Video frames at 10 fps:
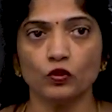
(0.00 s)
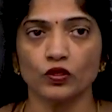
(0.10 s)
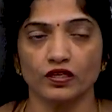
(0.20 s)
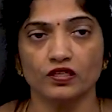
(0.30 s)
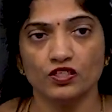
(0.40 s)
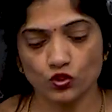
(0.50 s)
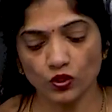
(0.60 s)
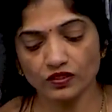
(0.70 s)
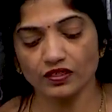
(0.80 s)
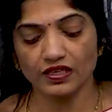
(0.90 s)
Okay. So
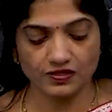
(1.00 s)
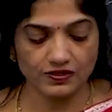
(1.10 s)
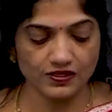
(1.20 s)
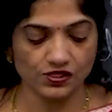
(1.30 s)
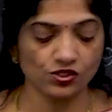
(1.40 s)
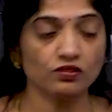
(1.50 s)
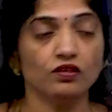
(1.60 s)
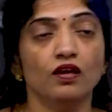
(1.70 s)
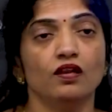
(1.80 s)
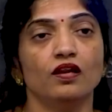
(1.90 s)
in the next session,
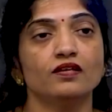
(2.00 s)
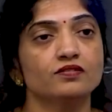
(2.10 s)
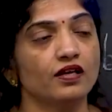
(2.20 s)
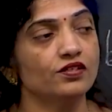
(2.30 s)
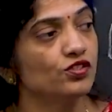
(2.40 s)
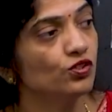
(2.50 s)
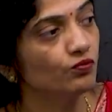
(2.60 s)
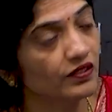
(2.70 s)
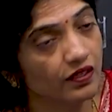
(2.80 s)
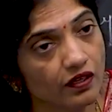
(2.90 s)
let us continue
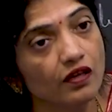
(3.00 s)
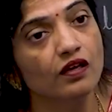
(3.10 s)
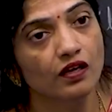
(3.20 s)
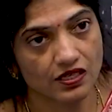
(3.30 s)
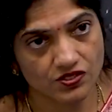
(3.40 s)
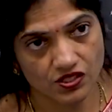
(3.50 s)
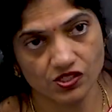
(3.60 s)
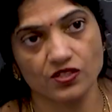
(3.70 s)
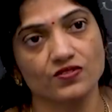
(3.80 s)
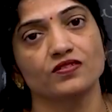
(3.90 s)
with the
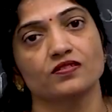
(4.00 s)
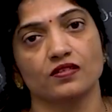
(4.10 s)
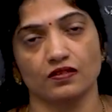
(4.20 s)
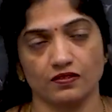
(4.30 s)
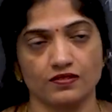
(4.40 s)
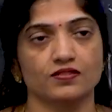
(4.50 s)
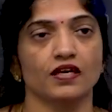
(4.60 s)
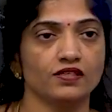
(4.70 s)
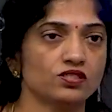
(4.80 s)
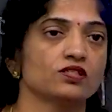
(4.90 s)
construction
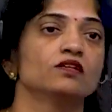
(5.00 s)
site,